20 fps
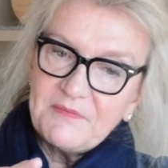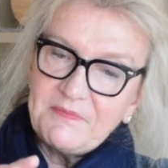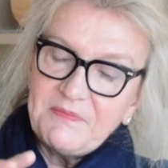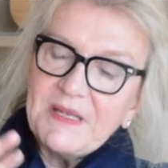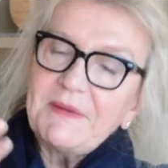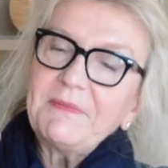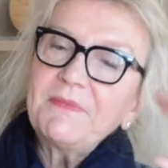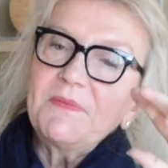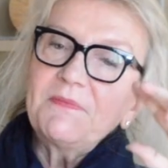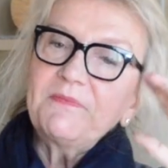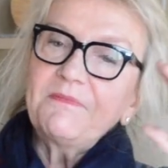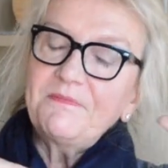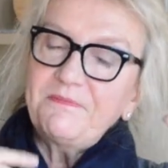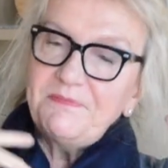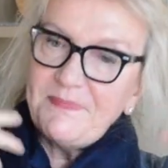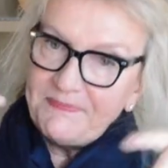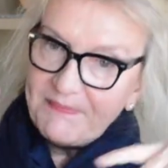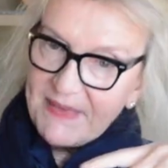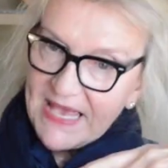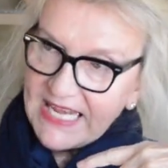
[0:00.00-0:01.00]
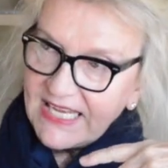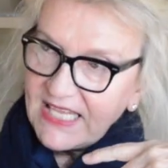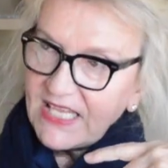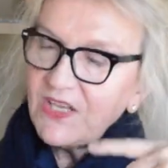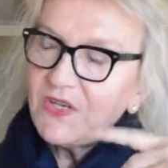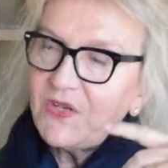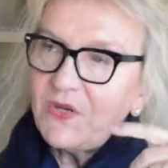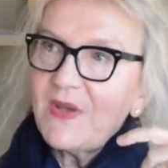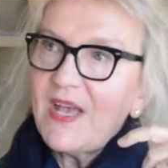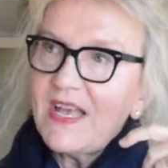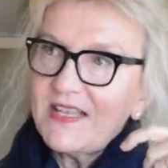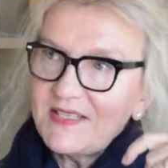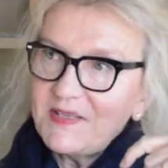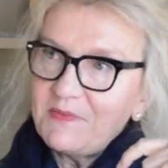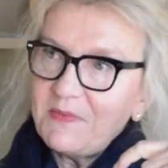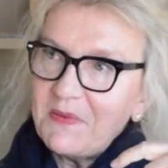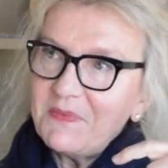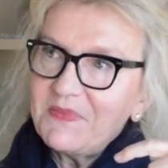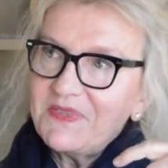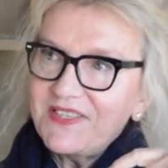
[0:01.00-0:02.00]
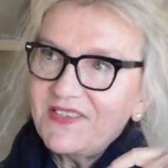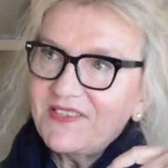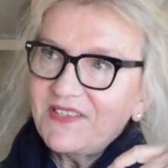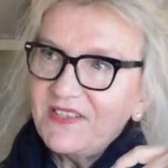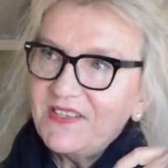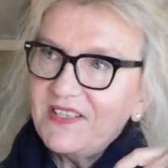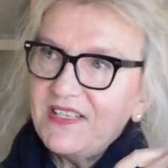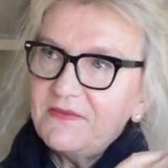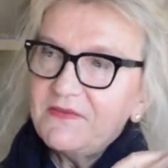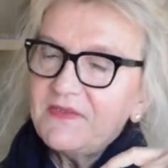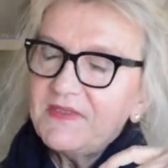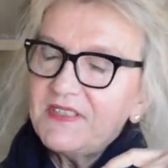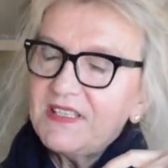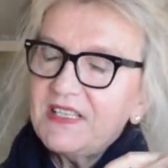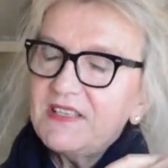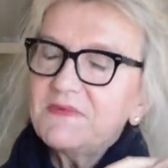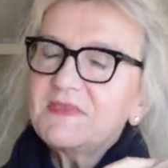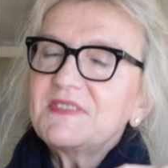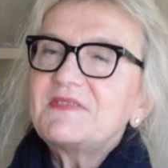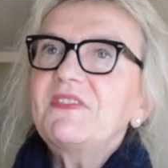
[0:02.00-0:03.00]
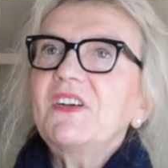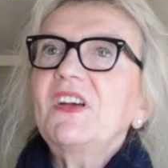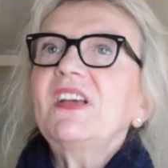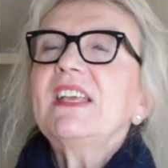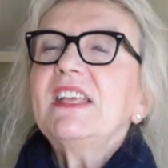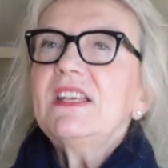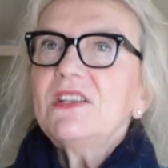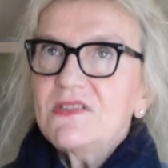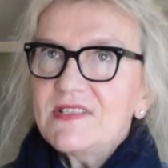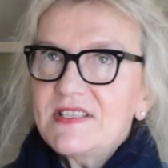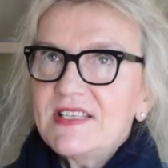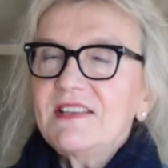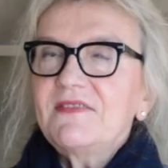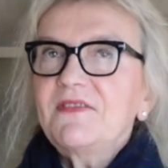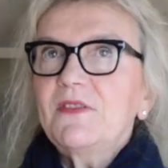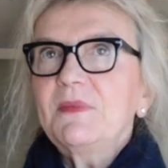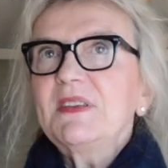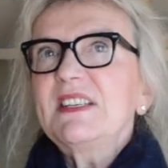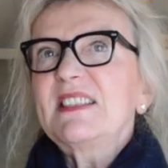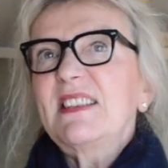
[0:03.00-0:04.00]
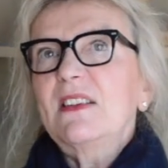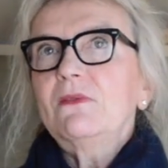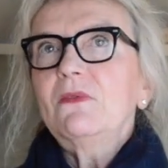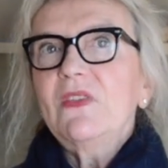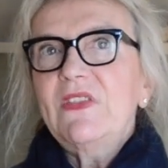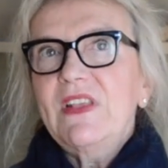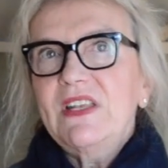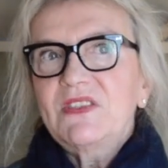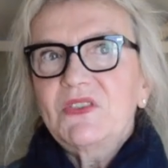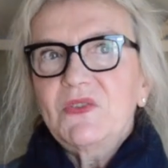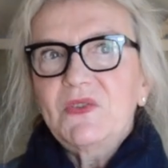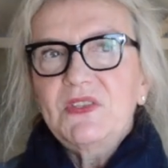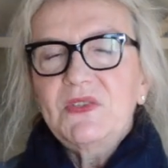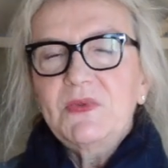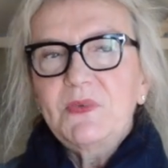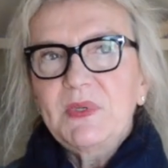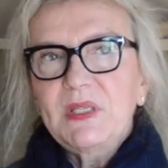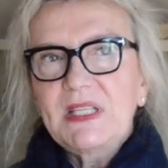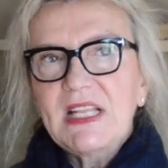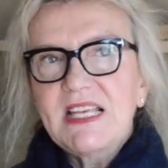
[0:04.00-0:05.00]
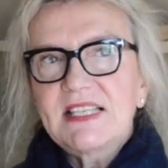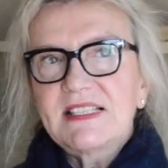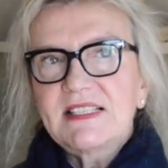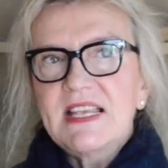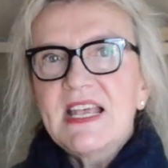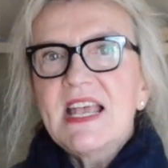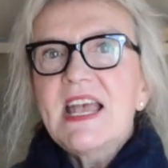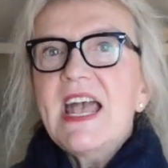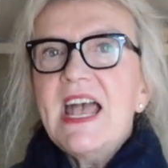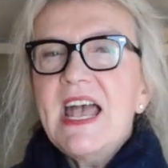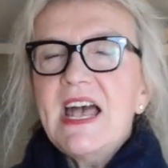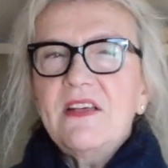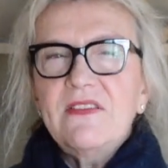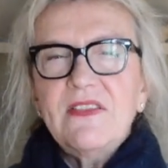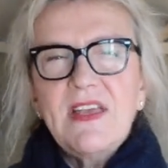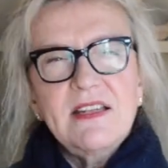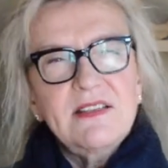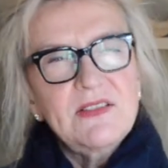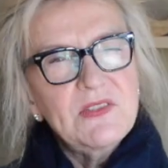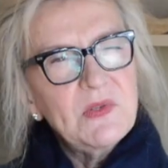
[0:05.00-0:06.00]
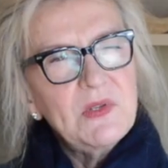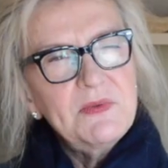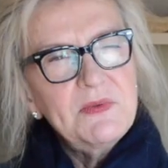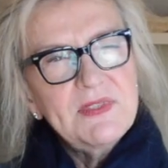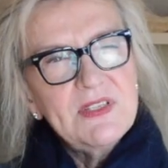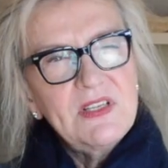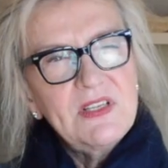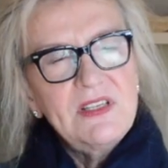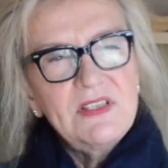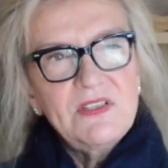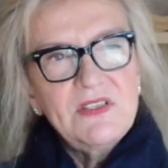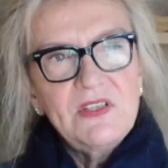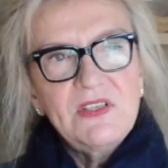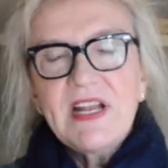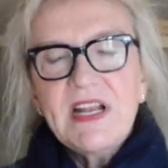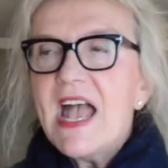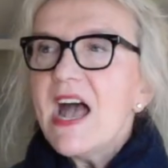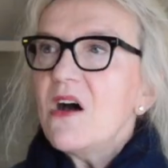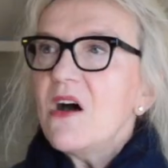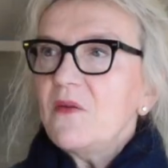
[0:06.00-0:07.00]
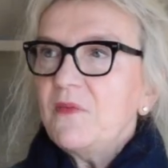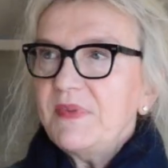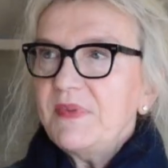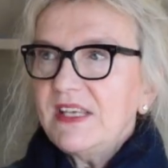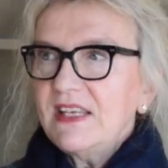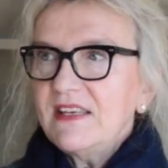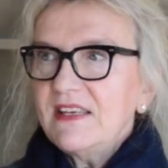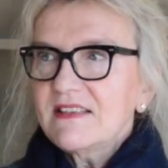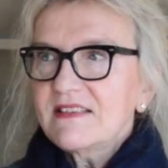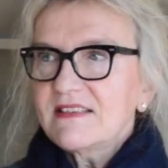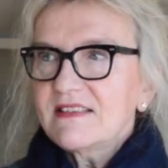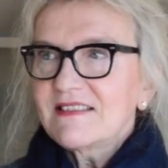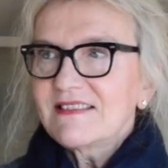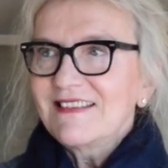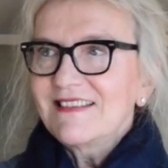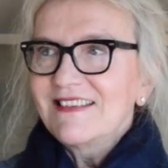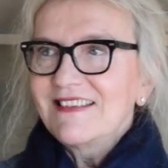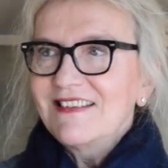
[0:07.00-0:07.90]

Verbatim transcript: but Betty, who has the bumper sticker, it it was very interesting for me as I wrote that story to realize how that story was going to turn out because